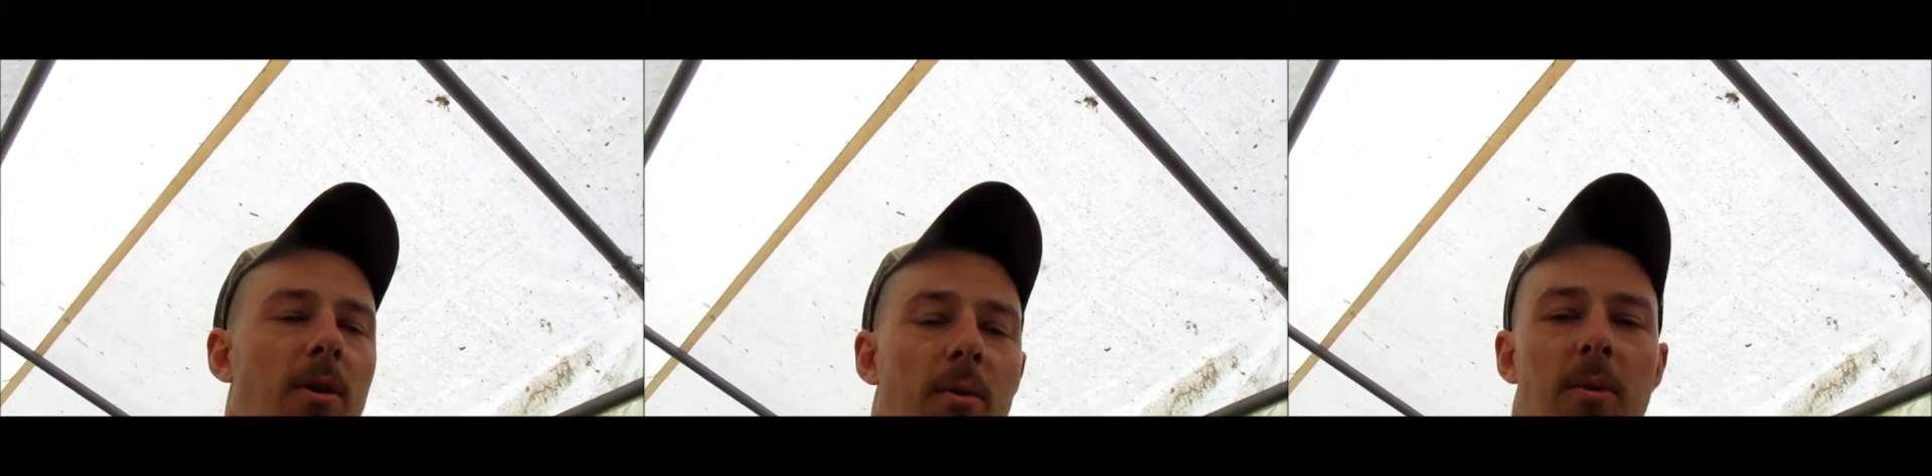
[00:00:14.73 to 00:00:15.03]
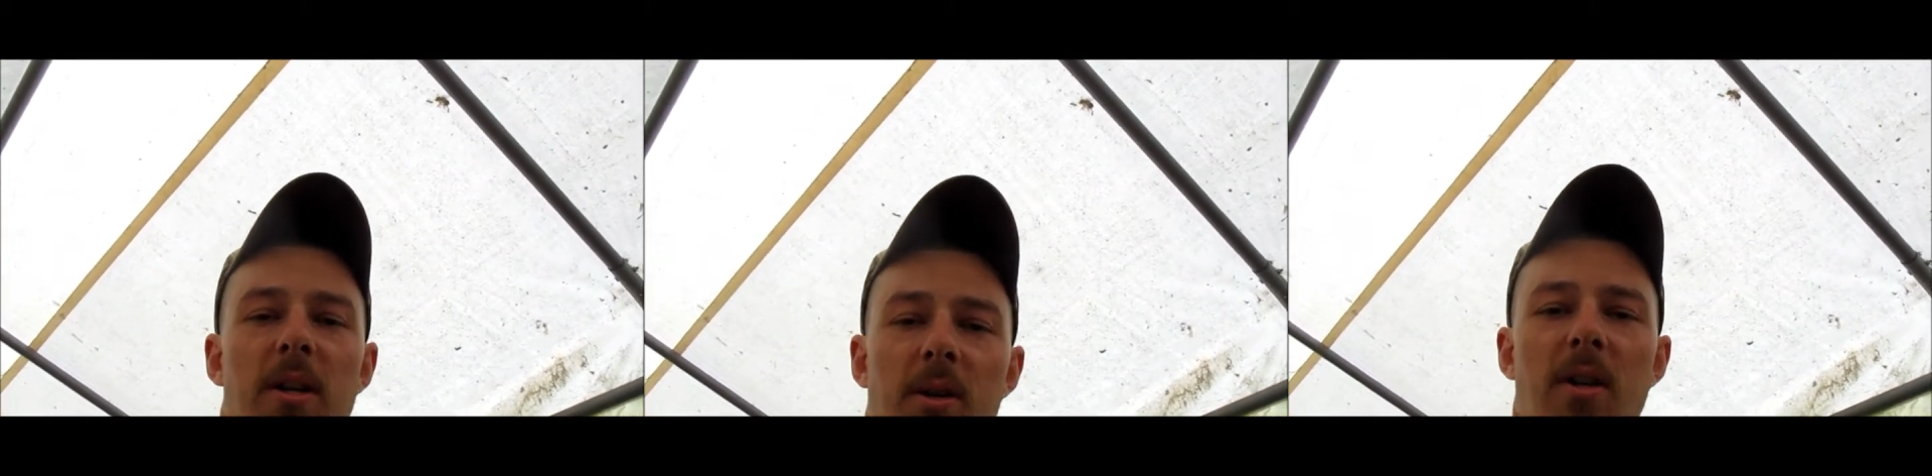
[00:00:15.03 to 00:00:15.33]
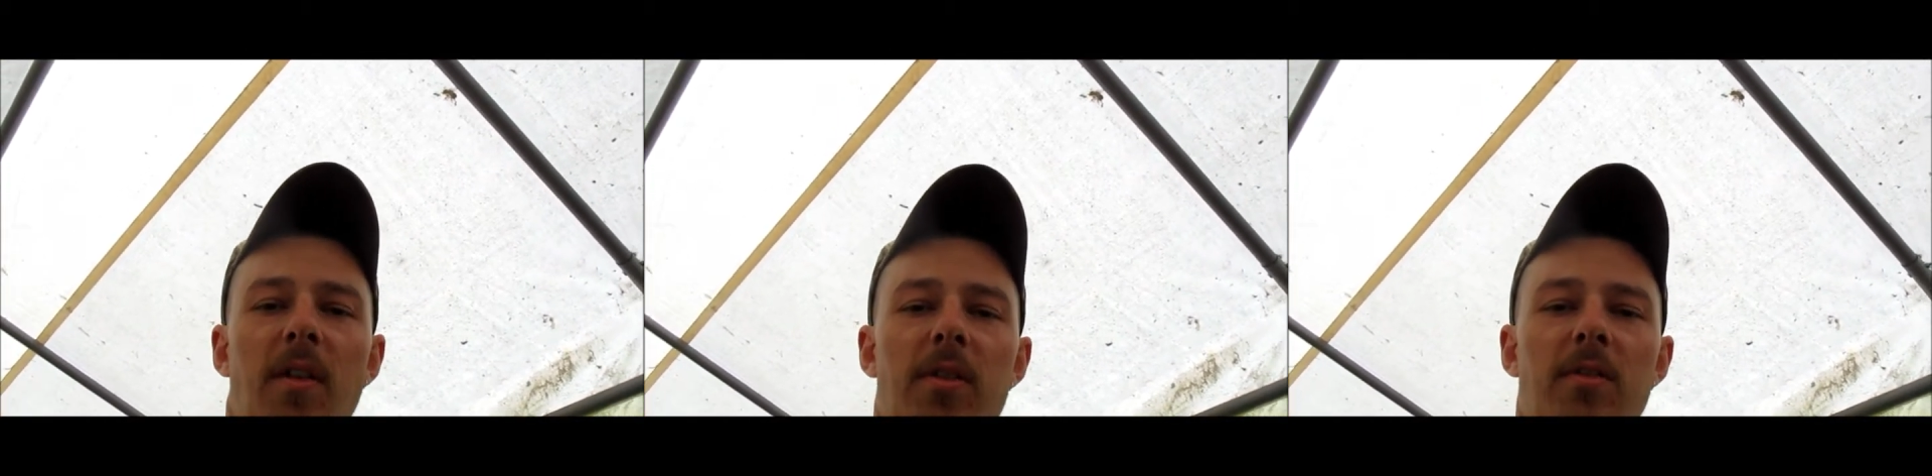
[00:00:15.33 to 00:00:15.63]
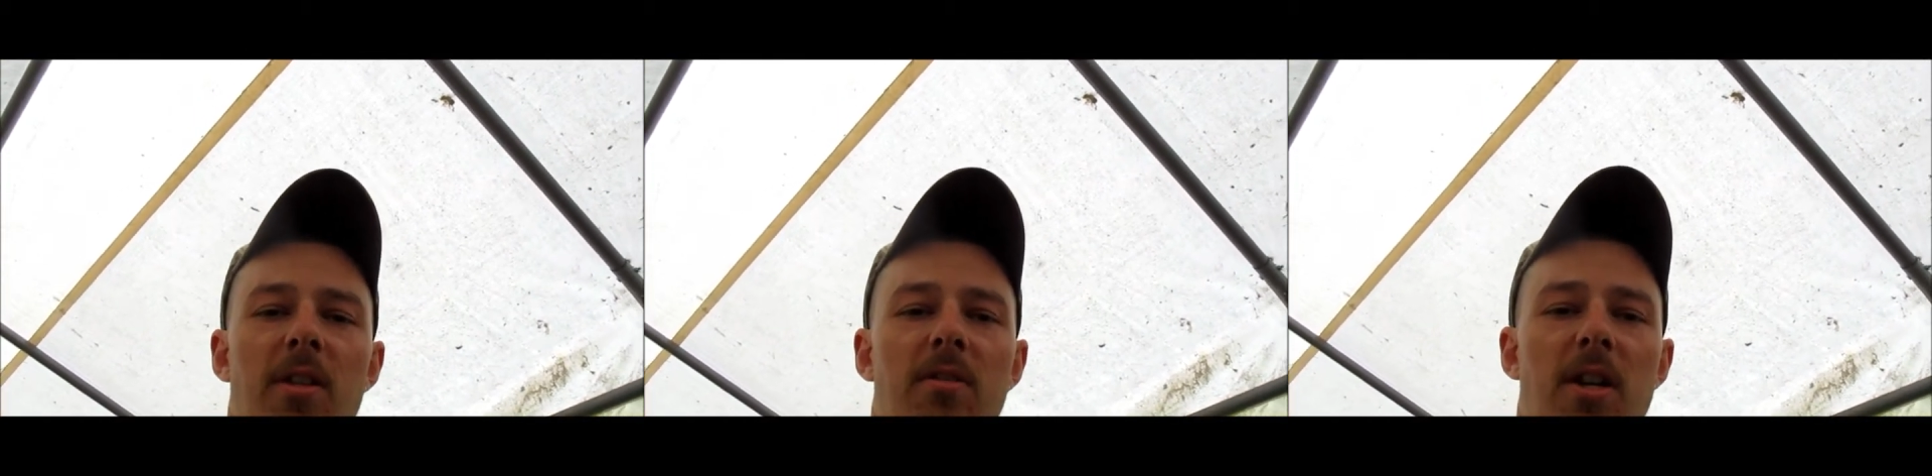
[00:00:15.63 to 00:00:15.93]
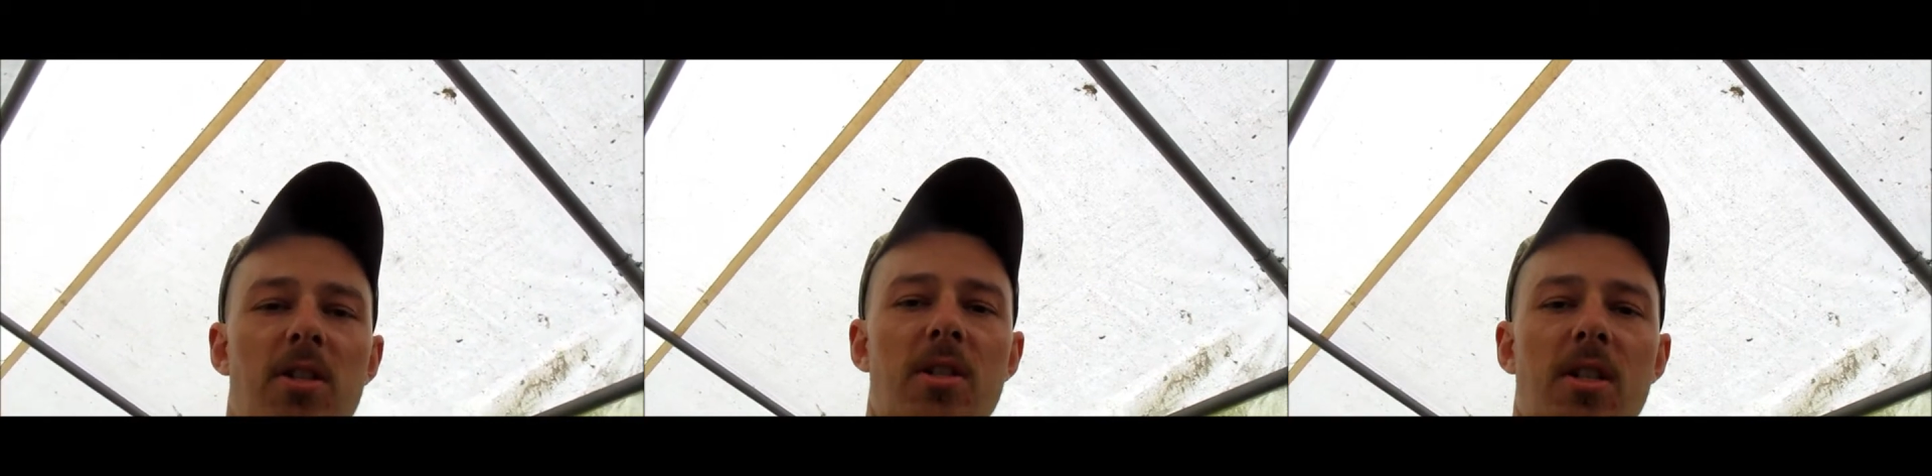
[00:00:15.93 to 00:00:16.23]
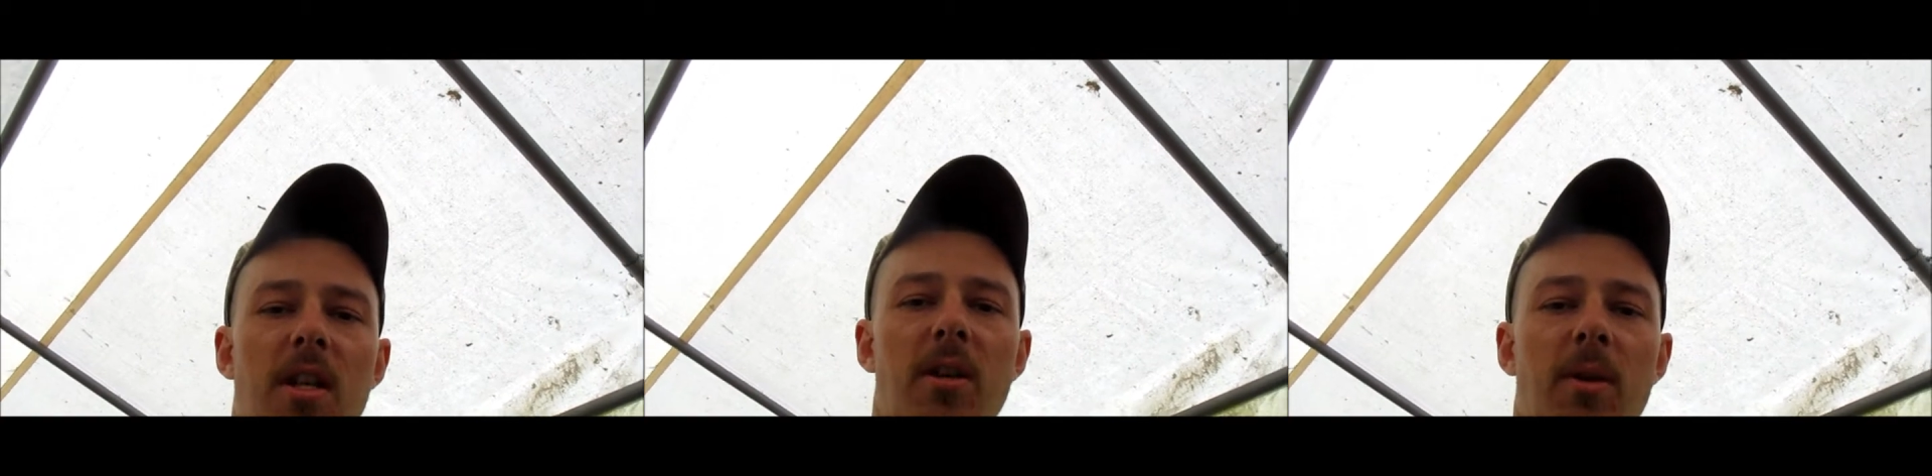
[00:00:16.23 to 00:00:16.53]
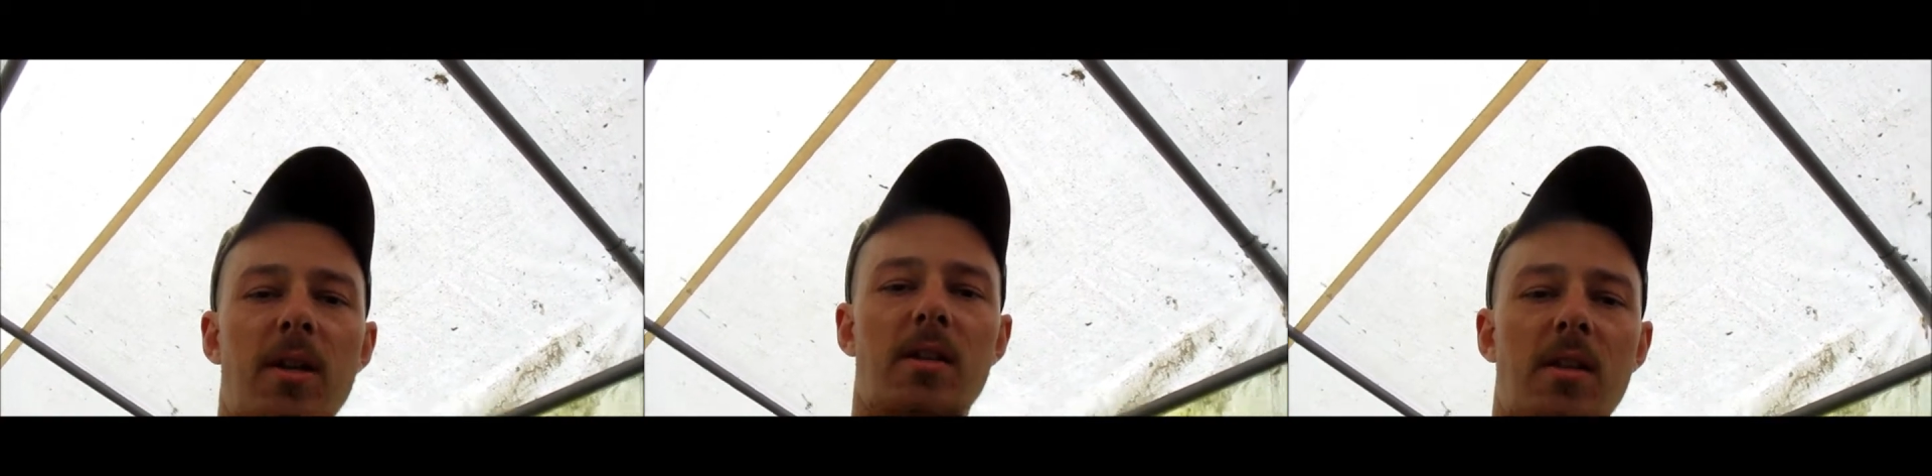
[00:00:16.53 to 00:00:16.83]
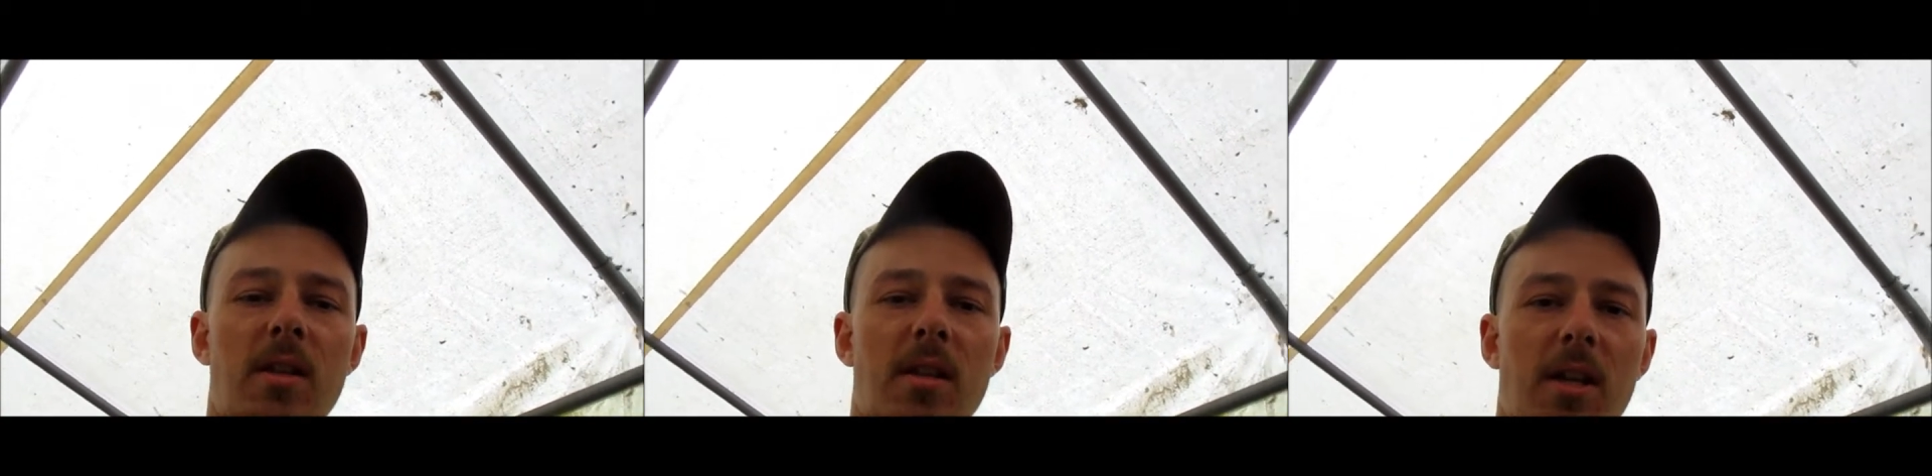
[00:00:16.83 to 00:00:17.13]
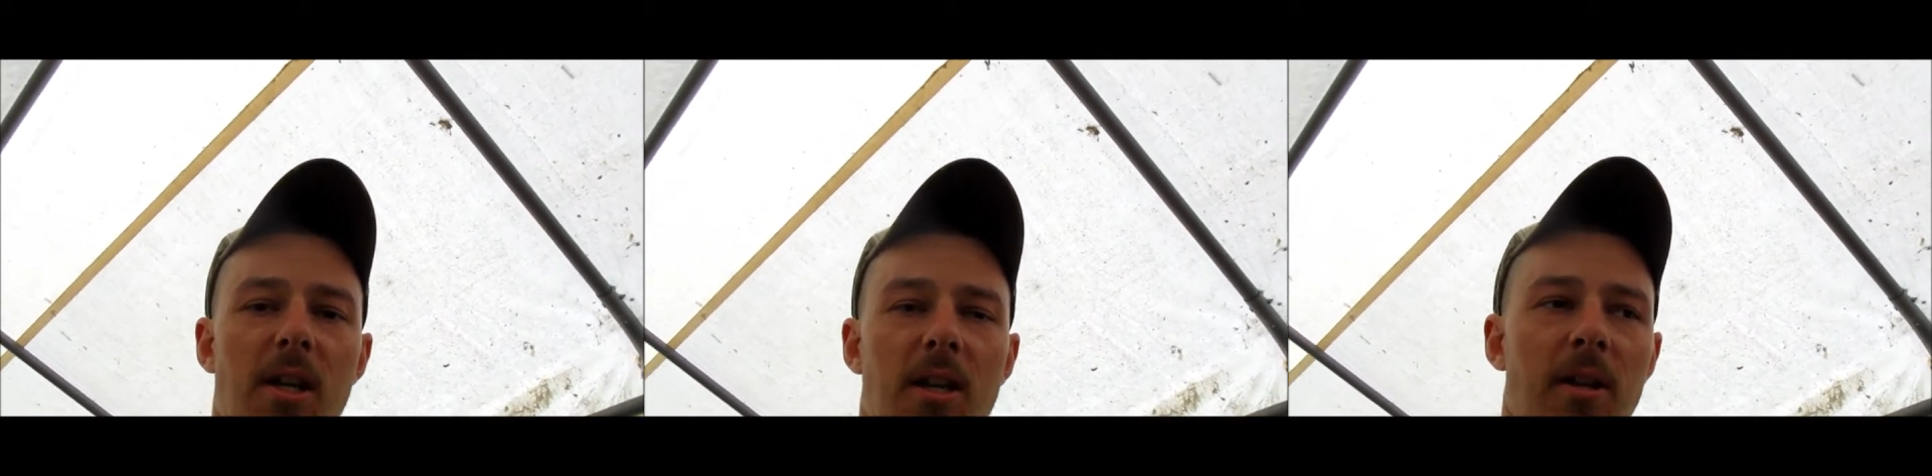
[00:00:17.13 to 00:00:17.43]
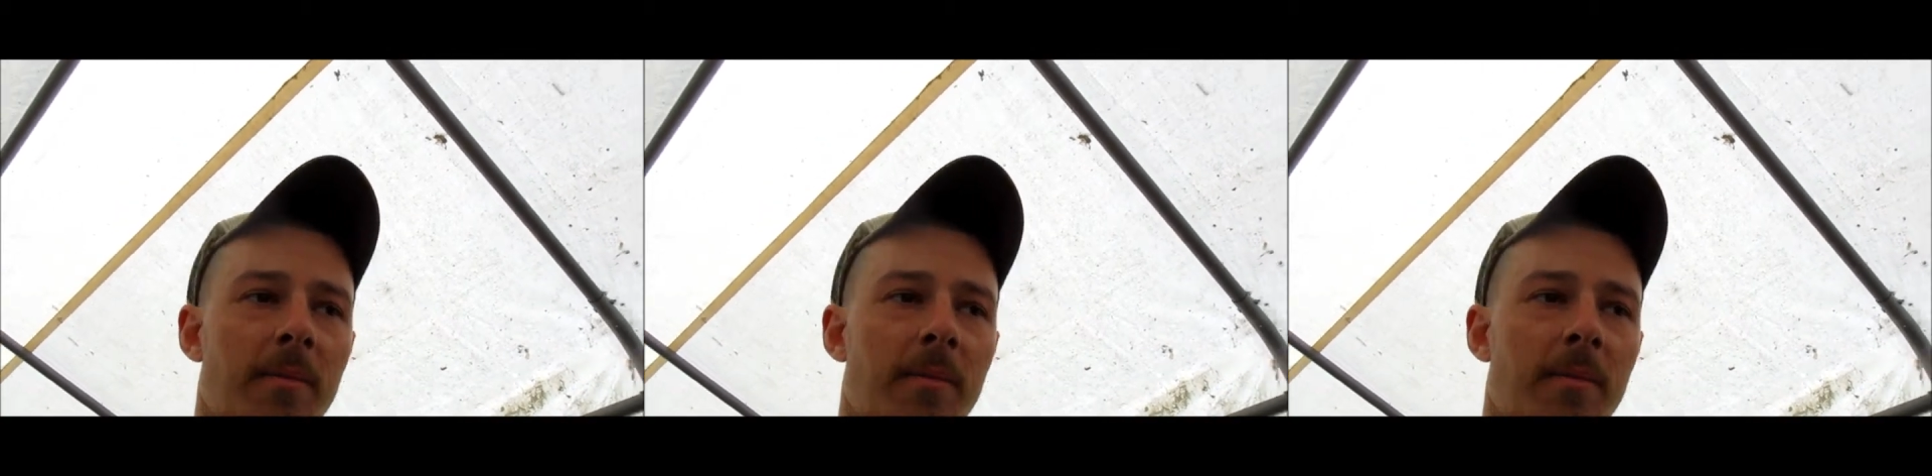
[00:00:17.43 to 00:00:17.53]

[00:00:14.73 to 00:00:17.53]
when you do enough of these restorations, you get quite the,